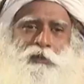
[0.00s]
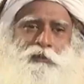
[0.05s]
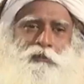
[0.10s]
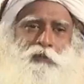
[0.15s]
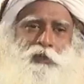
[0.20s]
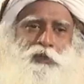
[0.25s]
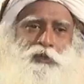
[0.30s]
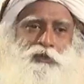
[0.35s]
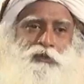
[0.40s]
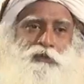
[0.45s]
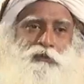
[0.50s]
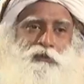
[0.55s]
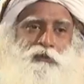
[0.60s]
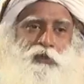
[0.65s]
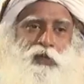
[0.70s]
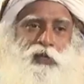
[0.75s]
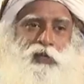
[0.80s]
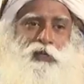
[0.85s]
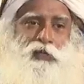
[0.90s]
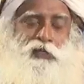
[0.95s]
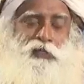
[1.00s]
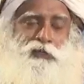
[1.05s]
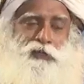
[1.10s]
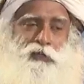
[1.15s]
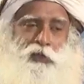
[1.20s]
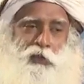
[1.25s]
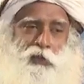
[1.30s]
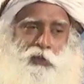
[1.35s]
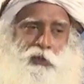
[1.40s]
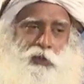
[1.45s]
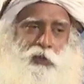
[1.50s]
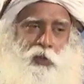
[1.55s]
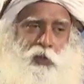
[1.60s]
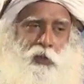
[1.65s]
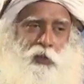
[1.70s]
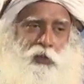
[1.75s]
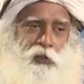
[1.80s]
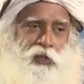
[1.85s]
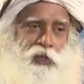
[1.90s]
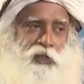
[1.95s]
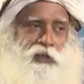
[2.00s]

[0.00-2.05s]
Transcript: Most of the world does not know